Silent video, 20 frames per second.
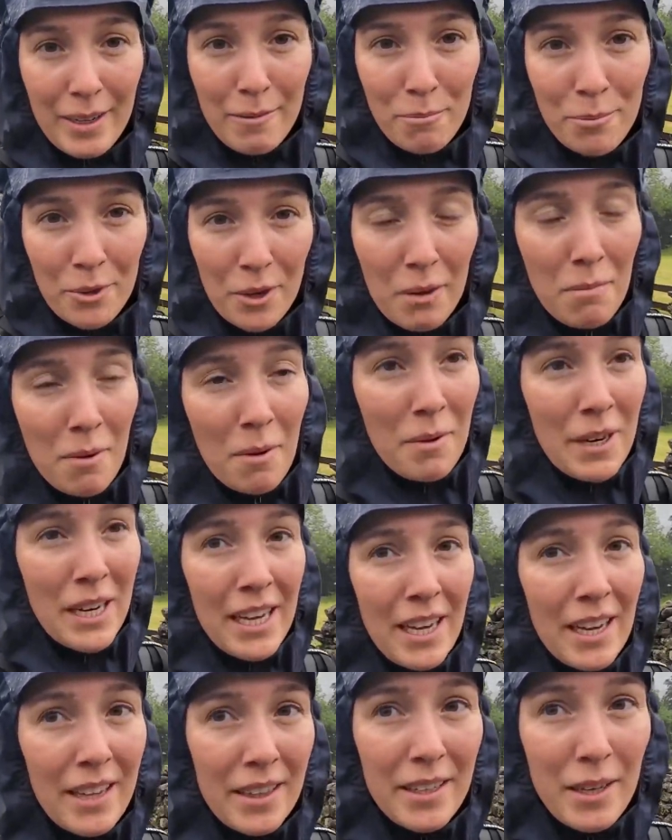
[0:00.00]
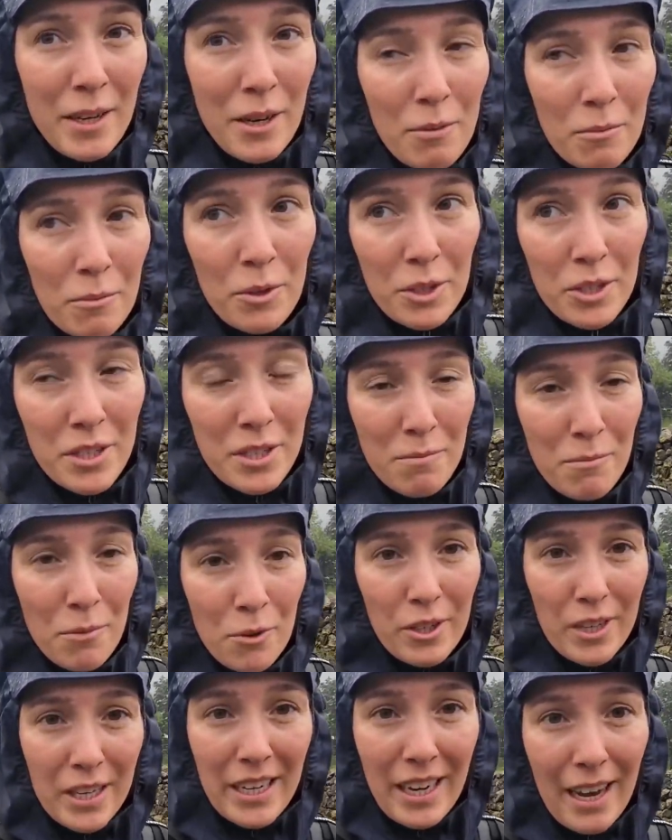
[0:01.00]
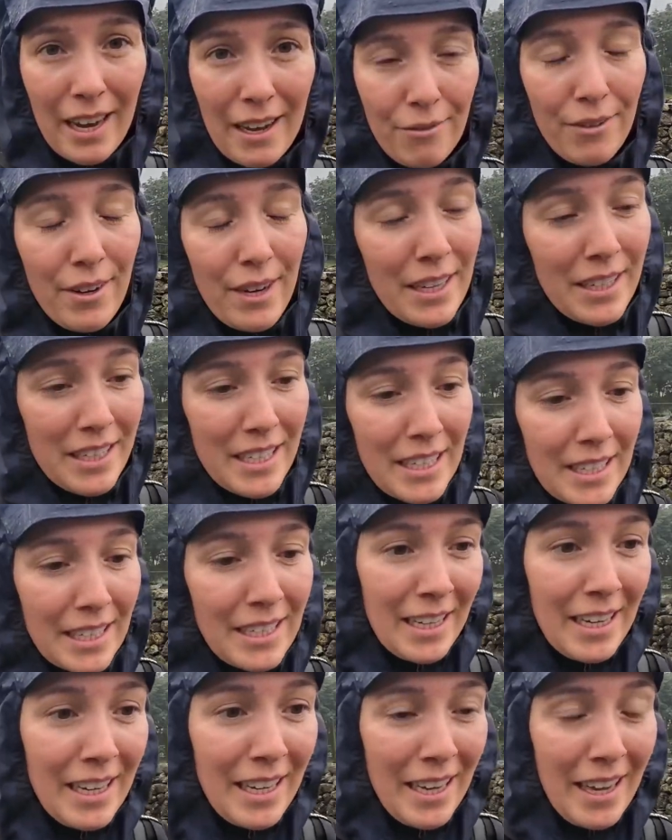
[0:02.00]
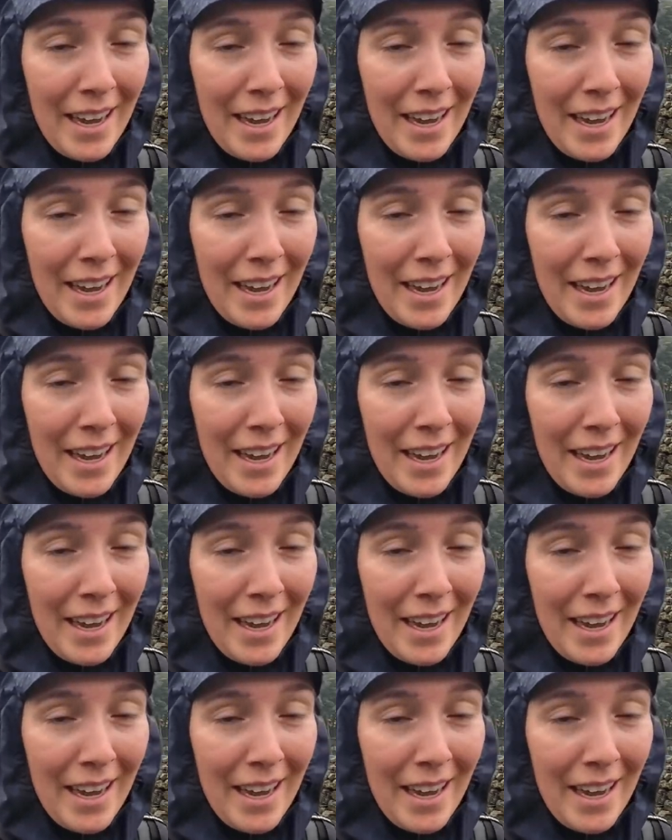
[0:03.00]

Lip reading: Probably the worst morning I've had in